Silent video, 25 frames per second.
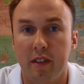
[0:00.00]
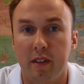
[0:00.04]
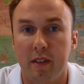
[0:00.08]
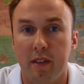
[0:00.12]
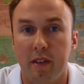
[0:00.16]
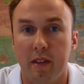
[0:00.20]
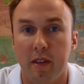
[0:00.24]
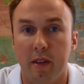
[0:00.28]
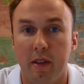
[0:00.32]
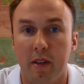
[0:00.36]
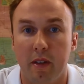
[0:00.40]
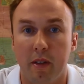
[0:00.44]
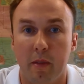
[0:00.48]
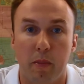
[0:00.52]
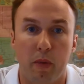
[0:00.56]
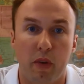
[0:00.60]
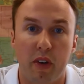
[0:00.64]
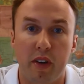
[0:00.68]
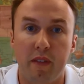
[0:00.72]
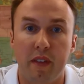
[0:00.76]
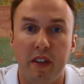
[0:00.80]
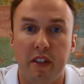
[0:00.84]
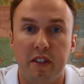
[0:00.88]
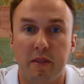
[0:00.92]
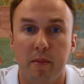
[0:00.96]
the, the
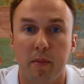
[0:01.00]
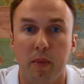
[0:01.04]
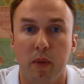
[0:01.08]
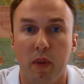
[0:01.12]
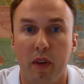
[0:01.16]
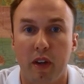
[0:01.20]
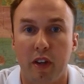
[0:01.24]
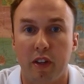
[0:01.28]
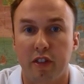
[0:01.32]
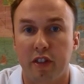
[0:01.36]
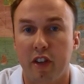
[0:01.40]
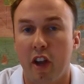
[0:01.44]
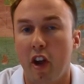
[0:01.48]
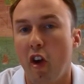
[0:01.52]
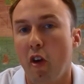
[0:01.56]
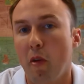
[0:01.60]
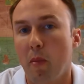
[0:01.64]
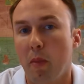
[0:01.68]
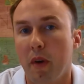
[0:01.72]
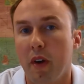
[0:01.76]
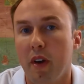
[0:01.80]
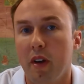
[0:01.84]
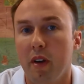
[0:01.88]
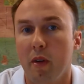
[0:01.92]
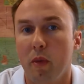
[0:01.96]
previous employer's
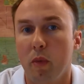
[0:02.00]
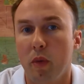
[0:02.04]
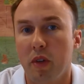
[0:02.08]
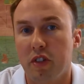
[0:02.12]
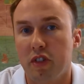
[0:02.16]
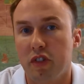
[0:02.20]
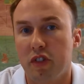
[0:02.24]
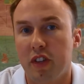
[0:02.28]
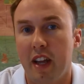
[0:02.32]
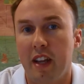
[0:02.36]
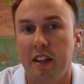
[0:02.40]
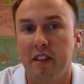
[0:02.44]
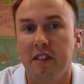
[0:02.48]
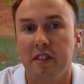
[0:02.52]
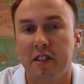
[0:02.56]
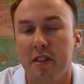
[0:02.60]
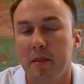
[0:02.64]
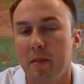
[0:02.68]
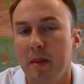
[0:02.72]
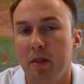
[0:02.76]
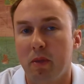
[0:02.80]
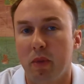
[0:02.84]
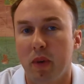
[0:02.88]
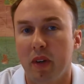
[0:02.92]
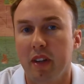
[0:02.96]
COBRA, which tends to
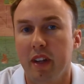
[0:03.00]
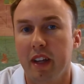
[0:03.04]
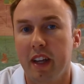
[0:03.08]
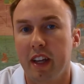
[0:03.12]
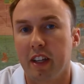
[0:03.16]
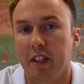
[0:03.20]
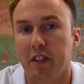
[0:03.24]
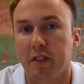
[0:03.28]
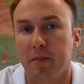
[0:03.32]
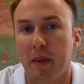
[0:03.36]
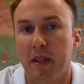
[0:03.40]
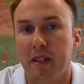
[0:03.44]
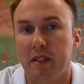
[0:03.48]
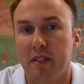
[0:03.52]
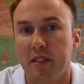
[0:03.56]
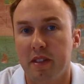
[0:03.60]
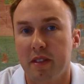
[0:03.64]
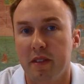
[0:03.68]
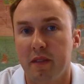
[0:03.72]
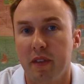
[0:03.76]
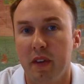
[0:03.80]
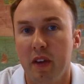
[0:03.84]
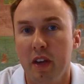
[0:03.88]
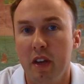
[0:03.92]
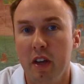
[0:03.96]
be really
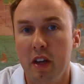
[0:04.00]
expensive,